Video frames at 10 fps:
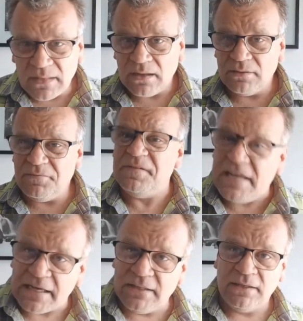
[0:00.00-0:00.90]

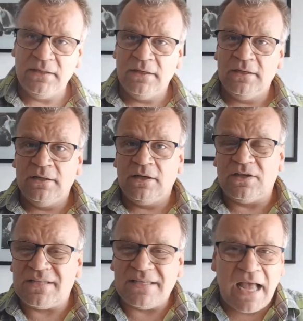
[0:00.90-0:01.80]
weird,
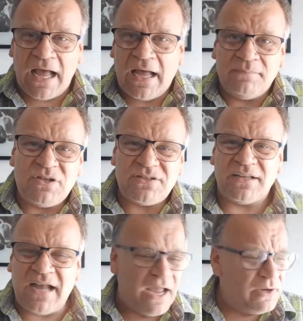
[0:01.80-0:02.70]
because I'm just a
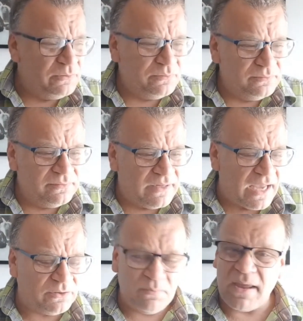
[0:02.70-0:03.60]
guy who
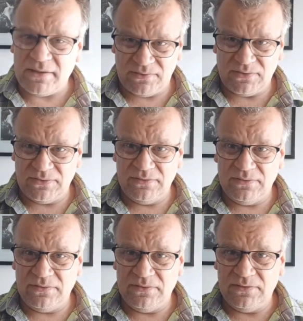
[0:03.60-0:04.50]
like to make
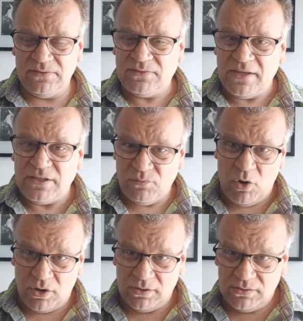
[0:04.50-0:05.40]
things
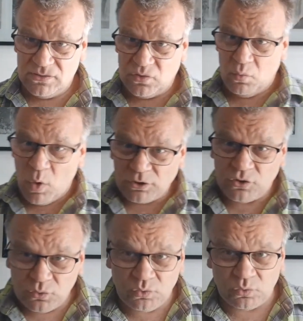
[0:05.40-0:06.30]
work. So what
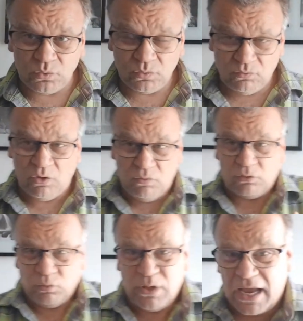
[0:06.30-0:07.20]

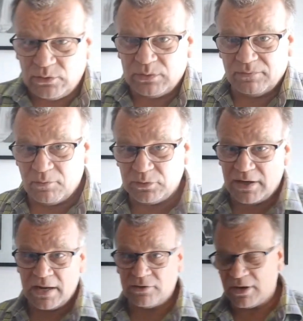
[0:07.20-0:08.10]
would I do if I would an
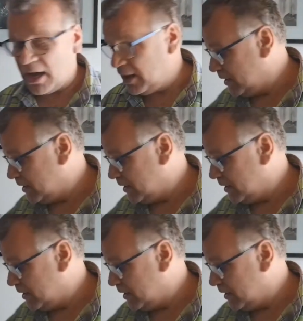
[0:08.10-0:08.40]
electric car?